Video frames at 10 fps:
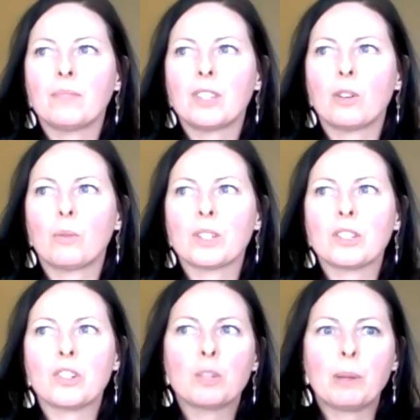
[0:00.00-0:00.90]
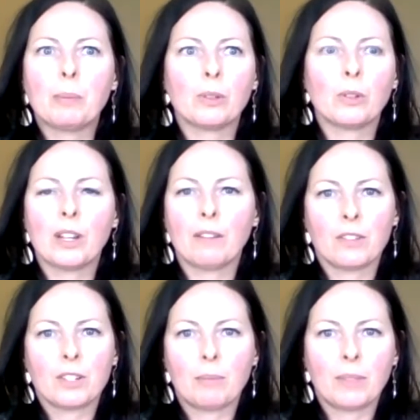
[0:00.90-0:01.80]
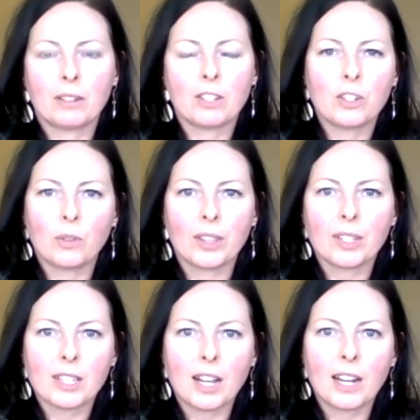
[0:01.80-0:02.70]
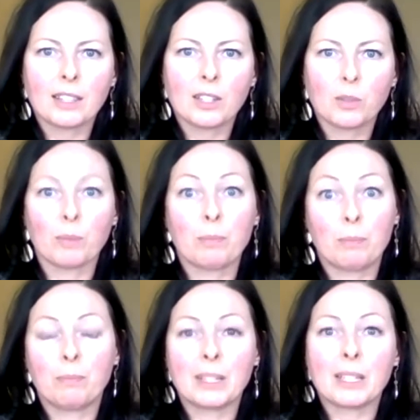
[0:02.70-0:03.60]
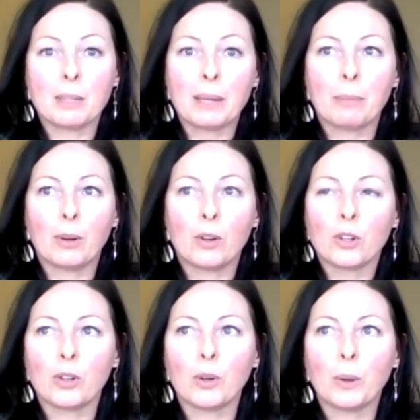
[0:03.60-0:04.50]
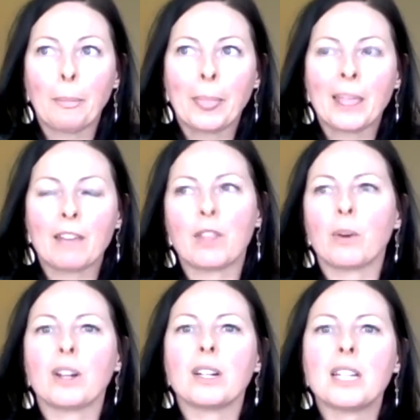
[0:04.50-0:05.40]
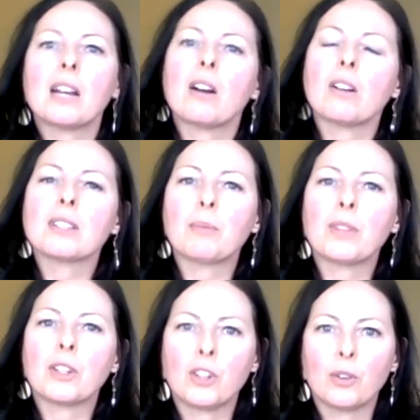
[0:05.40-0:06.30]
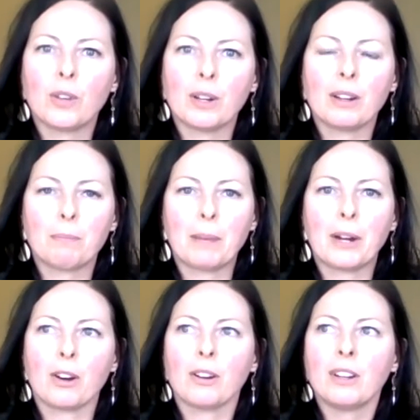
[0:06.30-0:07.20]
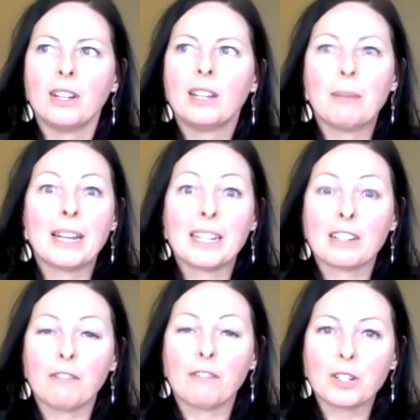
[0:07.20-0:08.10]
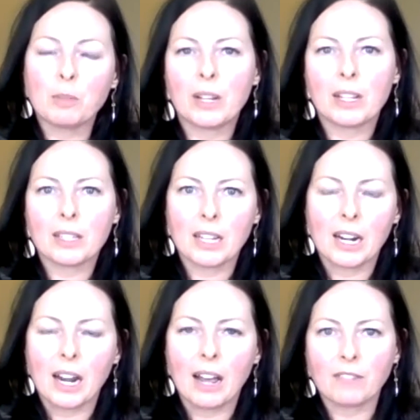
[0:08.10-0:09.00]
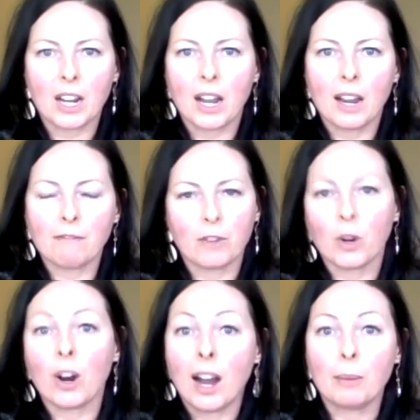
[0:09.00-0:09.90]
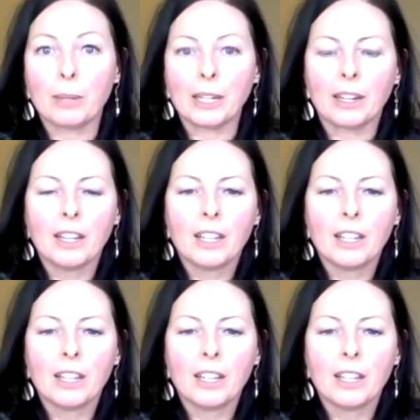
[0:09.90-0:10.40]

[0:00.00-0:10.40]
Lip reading: It wasn't just people looking for something to do on the side. These were busy people who, if they were going to take on something new, it better make a difference, because they didn't have time for a hobby.